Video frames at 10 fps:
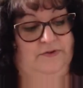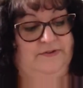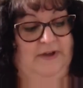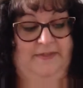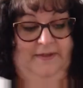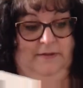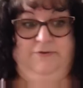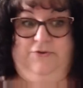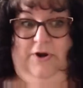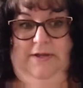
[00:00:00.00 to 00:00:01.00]
I think it looks
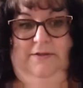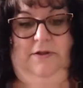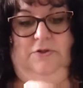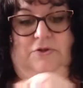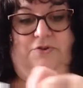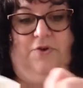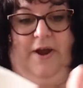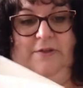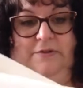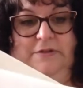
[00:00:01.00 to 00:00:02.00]
great. It looks
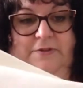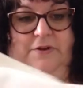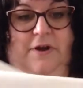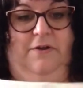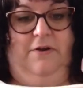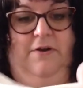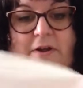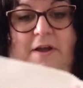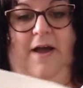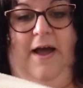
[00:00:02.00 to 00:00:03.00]
great on another color.
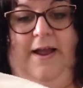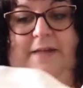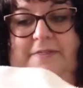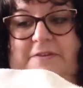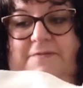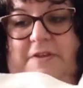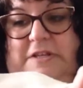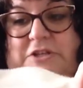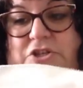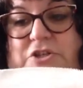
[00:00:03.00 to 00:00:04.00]
I got this
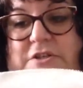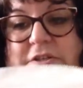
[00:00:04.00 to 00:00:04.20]
finished.